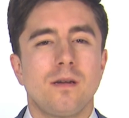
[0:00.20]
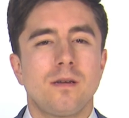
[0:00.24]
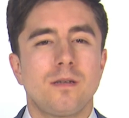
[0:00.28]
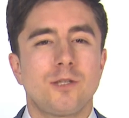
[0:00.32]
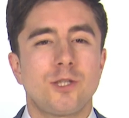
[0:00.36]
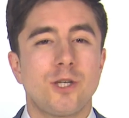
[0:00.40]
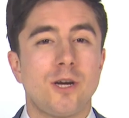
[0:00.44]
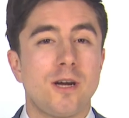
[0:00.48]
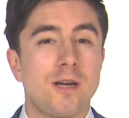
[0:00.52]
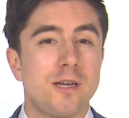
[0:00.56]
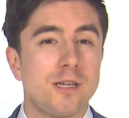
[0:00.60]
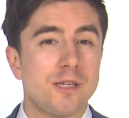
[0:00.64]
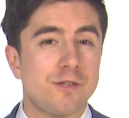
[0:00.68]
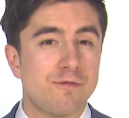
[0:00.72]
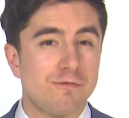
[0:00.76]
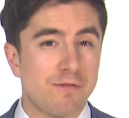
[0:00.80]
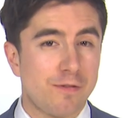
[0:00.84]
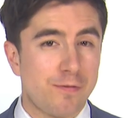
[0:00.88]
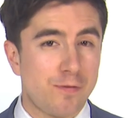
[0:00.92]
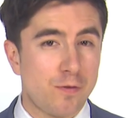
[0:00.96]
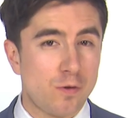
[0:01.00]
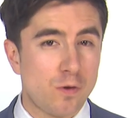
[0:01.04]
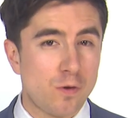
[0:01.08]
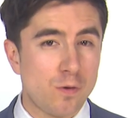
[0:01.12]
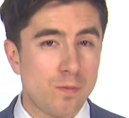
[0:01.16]
China's
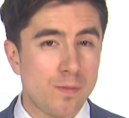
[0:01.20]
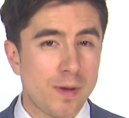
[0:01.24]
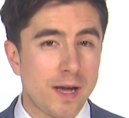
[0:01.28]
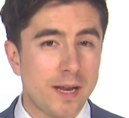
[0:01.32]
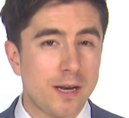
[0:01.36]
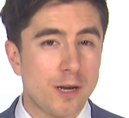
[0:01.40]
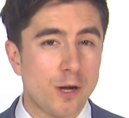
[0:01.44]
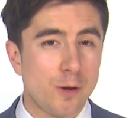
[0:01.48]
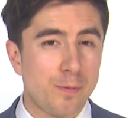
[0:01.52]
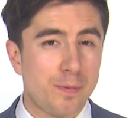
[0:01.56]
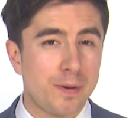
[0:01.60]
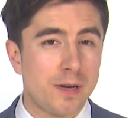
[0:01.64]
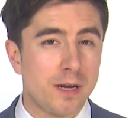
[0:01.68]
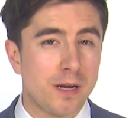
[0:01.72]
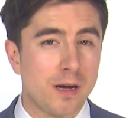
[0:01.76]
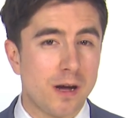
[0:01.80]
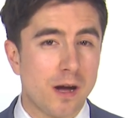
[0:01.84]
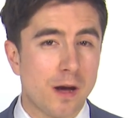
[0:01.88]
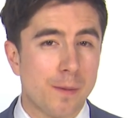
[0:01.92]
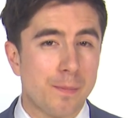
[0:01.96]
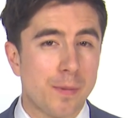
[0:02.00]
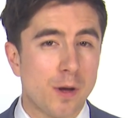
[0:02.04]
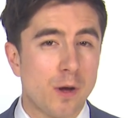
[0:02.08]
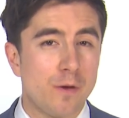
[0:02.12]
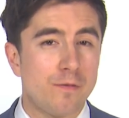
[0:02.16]
reform and opening
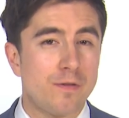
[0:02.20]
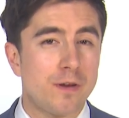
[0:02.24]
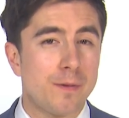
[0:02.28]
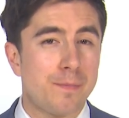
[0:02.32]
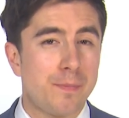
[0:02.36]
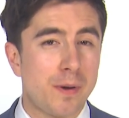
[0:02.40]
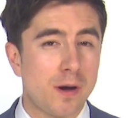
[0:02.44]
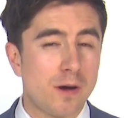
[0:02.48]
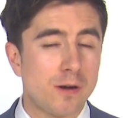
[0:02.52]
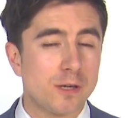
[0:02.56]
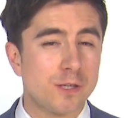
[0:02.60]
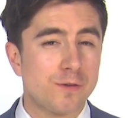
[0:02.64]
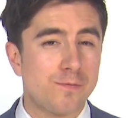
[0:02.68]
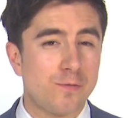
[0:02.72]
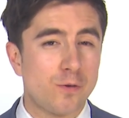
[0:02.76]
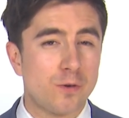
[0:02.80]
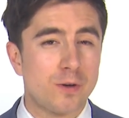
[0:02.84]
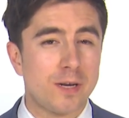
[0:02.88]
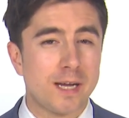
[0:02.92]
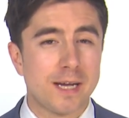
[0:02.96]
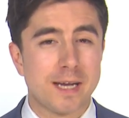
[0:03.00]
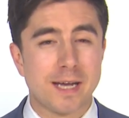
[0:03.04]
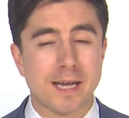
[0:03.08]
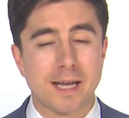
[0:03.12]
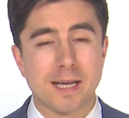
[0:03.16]
up over the past four
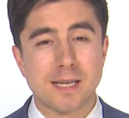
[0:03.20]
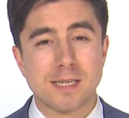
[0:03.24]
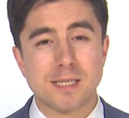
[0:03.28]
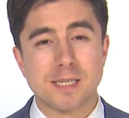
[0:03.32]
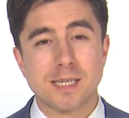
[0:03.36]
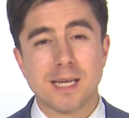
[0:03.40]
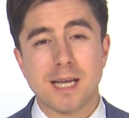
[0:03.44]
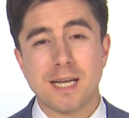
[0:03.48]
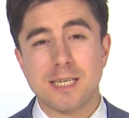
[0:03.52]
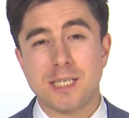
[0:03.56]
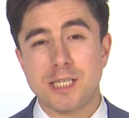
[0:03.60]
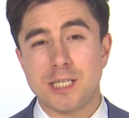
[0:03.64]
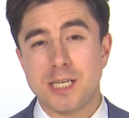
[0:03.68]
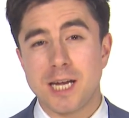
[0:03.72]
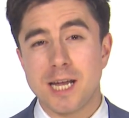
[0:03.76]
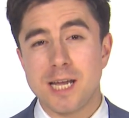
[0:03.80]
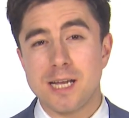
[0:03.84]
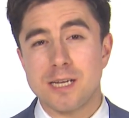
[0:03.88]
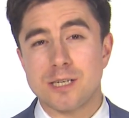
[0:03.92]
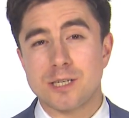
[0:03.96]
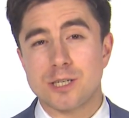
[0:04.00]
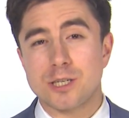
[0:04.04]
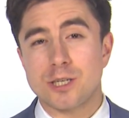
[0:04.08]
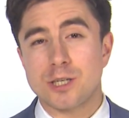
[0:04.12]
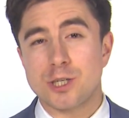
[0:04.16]
decades has
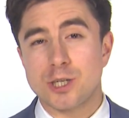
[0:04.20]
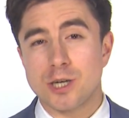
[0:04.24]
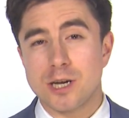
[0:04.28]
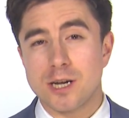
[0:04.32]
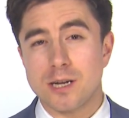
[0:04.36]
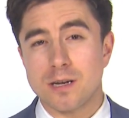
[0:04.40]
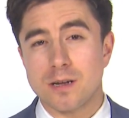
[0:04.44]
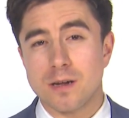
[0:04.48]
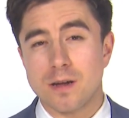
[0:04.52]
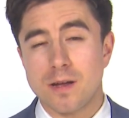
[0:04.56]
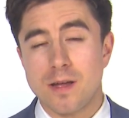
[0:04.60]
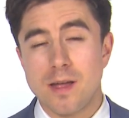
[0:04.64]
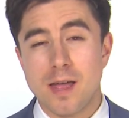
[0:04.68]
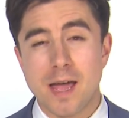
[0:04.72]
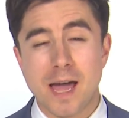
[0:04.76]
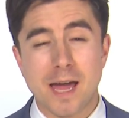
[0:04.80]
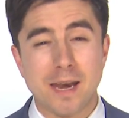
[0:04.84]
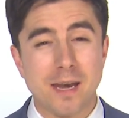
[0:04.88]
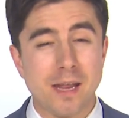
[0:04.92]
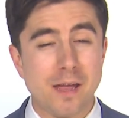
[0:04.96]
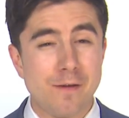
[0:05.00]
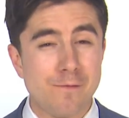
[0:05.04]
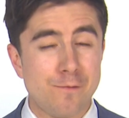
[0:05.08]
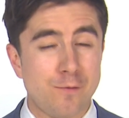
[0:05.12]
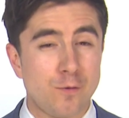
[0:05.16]
changed China
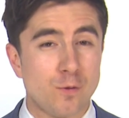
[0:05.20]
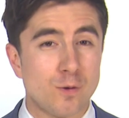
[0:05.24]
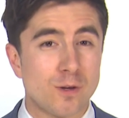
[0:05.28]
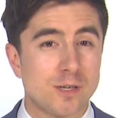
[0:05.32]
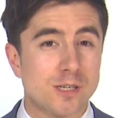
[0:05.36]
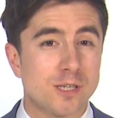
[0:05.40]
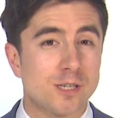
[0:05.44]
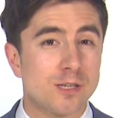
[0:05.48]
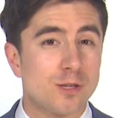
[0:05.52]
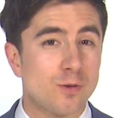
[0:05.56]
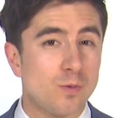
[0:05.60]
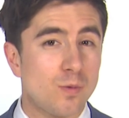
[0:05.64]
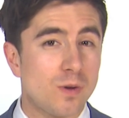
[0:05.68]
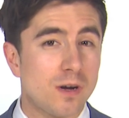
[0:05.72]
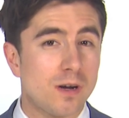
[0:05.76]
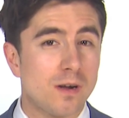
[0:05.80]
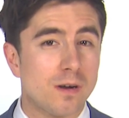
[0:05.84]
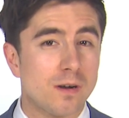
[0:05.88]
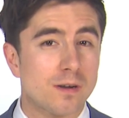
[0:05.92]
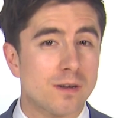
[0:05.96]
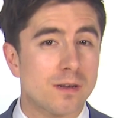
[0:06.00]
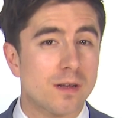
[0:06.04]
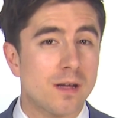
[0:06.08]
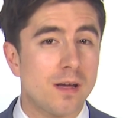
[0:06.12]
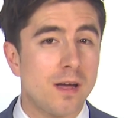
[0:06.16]
and influenced the
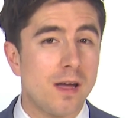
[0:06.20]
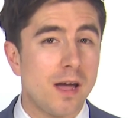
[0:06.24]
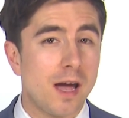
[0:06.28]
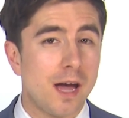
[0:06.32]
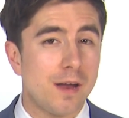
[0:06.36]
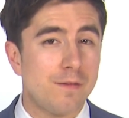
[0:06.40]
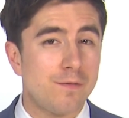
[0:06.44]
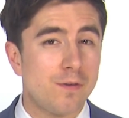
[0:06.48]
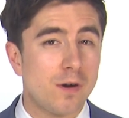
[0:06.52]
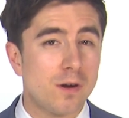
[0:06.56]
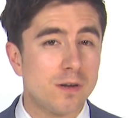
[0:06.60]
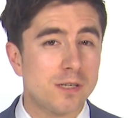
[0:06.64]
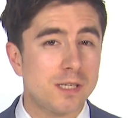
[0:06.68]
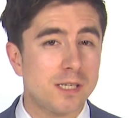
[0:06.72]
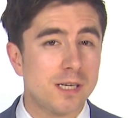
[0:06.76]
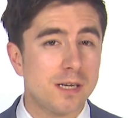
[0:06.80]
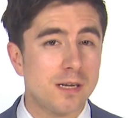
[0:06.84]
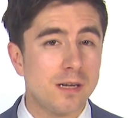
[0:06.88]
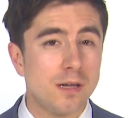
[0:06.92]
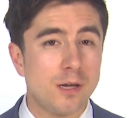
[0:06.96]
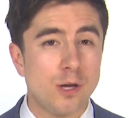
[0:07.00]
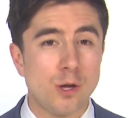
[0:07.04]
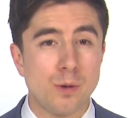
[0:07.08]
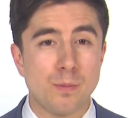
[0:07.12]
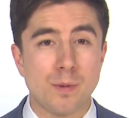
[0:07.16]
world,
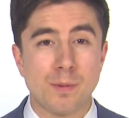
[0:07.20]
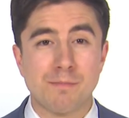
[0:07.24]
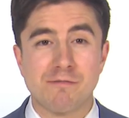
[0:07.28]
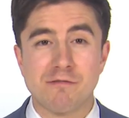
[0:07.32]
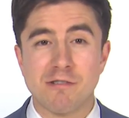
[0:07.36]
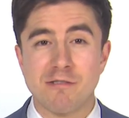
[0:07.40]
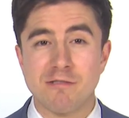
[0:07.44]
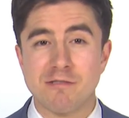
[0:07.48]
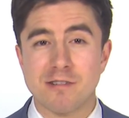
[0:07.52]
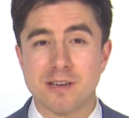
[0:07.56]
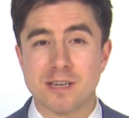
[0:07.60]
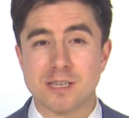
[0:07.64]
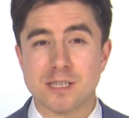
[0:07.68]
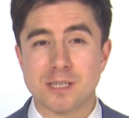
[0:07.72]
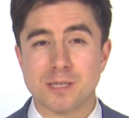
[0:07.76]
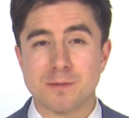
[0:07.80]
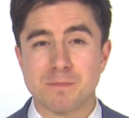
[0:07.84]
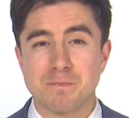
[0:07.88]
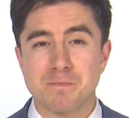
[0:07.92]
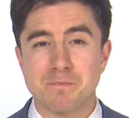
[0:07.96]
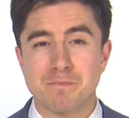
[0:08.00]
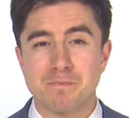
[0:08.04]
advancing human progress.